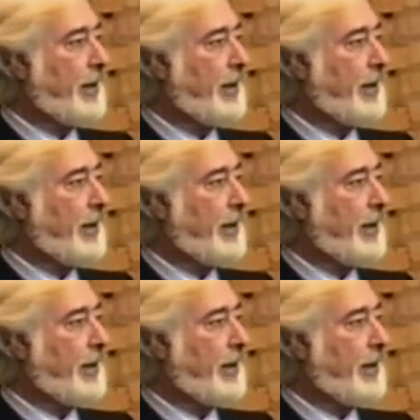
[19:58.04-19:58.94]

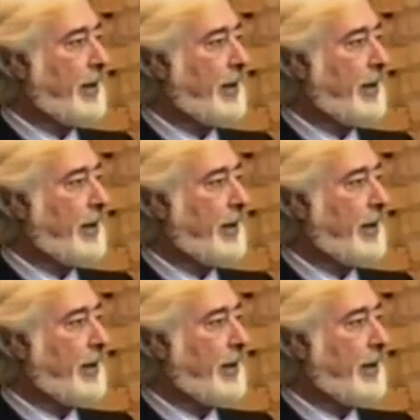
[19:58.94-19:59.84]

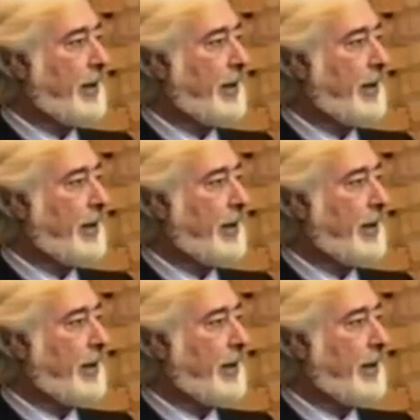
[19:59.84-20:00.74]

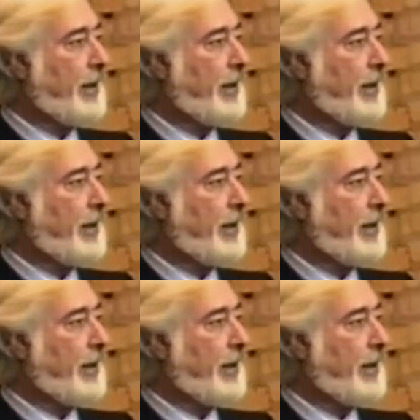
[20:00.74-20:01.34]
This is a still picture; no speech is visible.